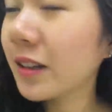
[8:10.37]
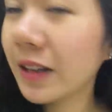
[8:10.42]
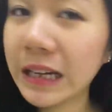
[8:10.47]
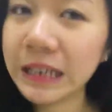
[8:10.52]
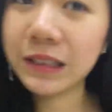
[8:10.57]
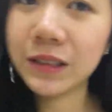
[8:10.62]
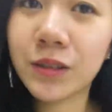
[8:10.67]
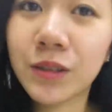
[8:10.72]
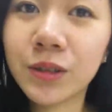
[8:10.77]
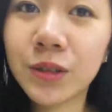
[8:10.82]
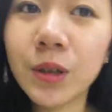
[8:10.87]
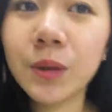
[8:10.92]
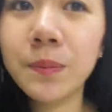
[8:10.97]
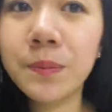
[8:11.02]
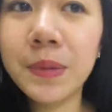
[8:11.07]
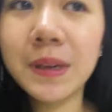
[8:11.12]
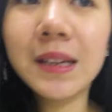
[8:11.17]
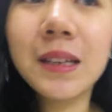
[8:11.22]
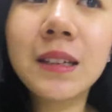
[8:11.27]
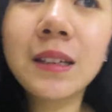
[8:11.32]
and it's so
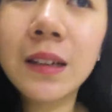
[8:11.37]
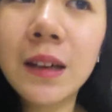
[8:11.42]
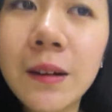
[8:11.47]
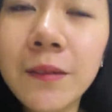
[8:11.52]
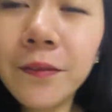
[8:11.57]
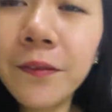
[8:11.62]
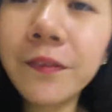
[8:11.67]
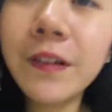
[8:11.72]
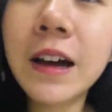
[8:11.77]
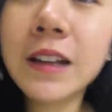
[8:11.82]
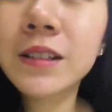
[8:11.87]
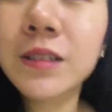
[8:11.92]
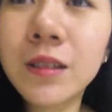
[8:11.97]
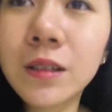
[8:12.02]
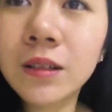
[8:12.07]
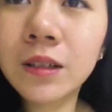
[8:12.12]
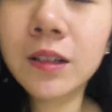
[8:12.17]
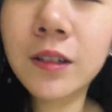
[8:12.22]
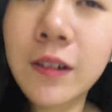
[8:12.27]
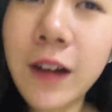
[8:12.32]
big and fun
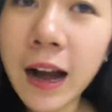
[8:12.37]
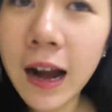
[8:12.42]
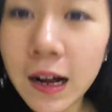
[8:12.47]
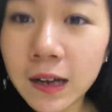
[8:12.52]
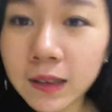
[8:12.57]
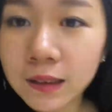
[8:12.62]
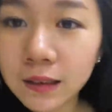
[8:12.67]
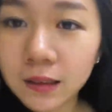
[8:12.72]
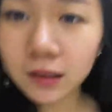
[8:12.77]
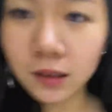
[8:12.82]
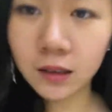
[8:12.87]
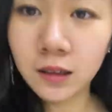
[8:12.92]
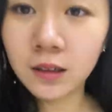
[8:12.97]
to look around.